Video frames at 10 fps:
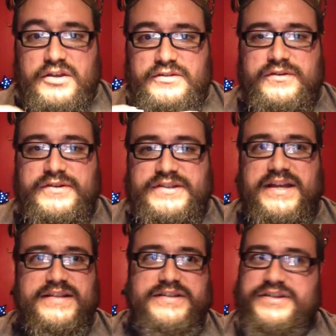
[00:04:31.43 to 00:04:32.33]

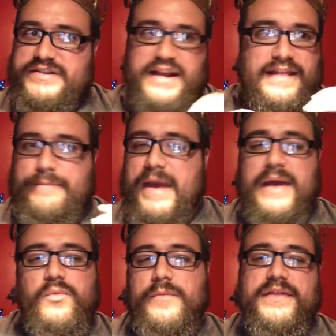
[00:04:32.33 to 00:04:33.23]
Cersei is just kind of, like,
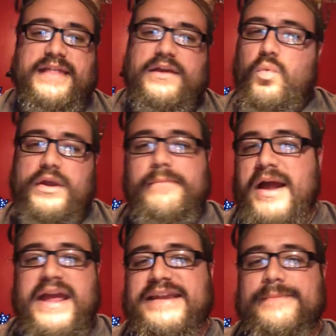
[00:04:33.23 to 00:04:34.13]
mad woman, like, win
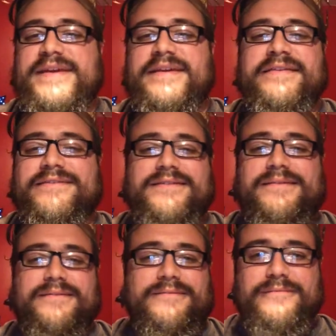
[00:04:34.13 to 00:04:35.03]
by any
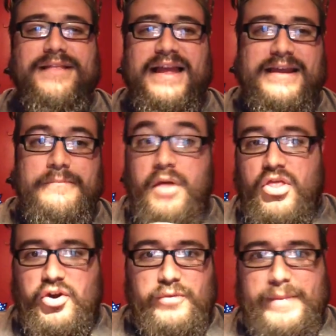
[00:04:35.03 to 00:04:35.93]
means, like,
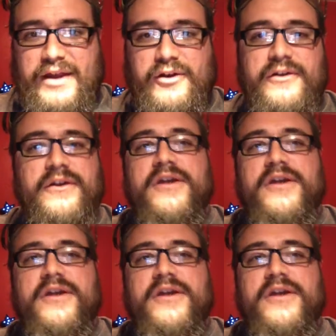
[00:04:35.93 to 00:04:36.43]
mother bear,